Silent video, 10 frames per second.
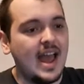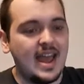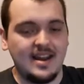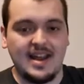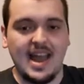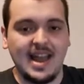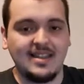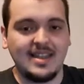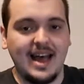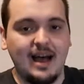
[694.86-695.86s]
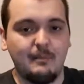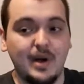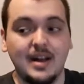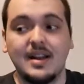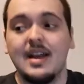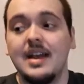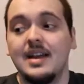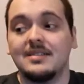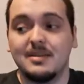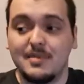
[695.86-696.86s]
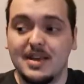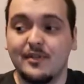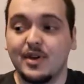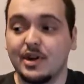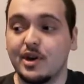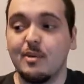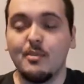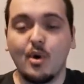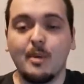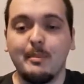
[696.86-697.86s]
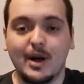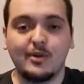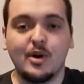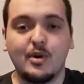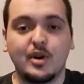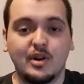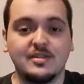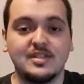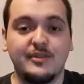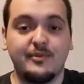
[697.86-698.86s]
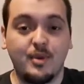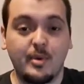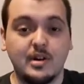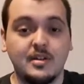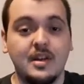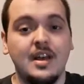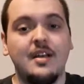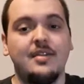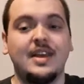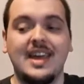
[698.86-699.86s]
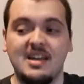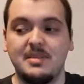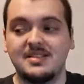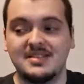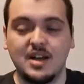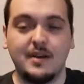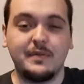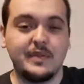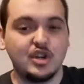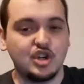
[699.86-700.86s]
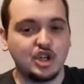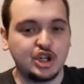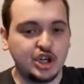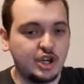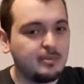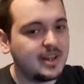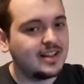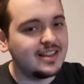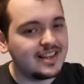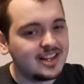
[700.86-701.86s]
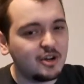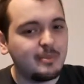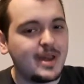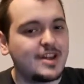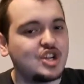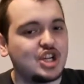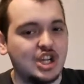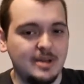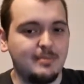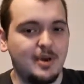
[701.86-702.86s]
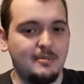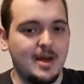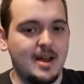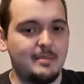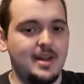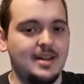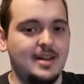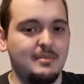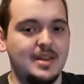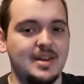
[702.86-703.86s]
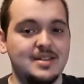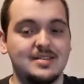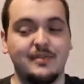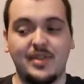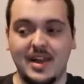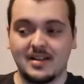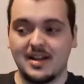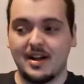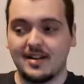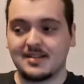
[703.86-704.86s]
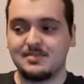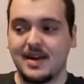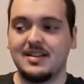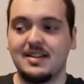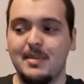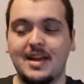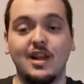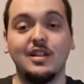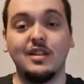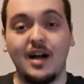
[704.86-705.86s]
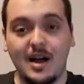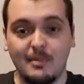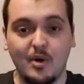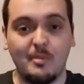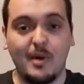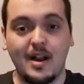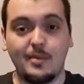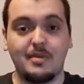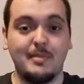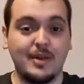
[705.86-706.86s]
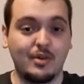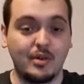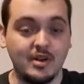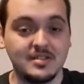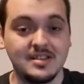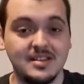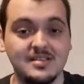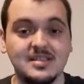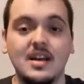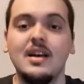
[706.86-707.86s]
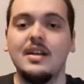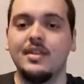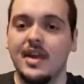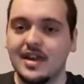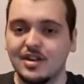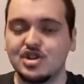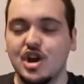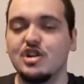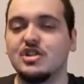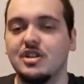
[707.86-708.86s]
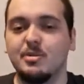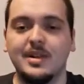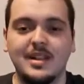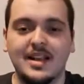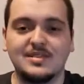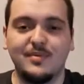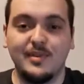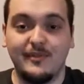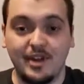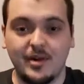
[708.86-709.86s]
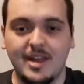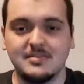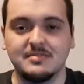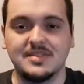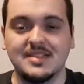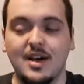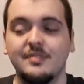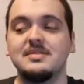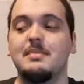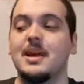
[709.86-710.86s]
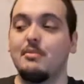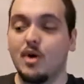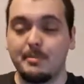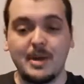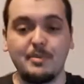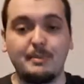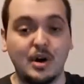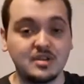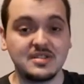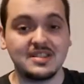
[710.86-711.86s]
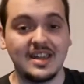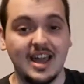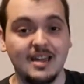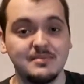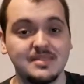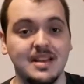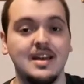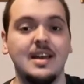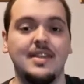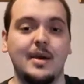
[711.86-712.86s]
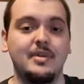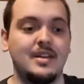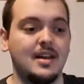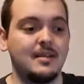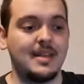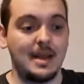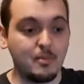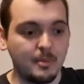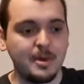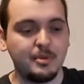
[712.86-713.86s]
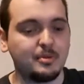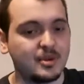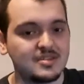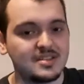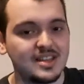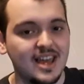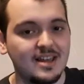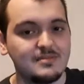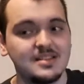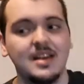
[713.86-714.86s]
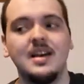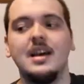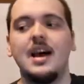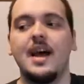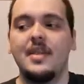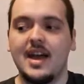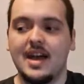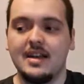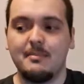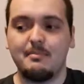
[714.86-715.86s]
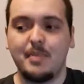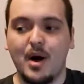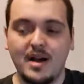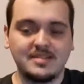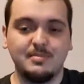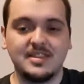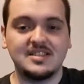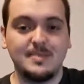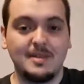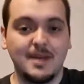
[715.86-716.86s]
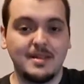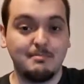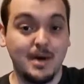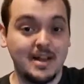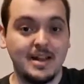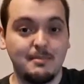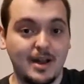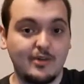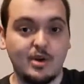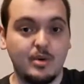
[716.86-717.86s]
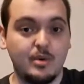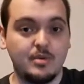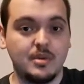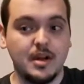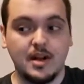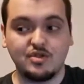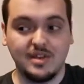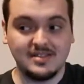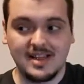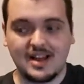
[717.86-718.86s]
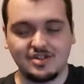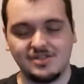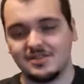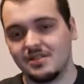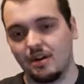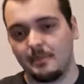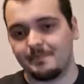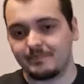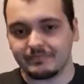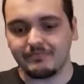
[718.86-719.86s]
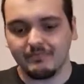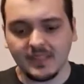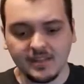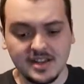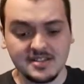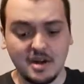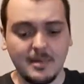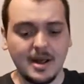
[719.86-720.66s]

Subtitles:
and I hate that. But to me, if they're going to go more microcurrency forward, the game itself should be a little bit cheaper, in my opinion, because if they are expecting to make a lot more money with microcurrencies, they can charge a little bit less for the video games themselves, make more people purchase the games, and that would get more people to purchase the games, and then possibly spend money in microtransactions. So these are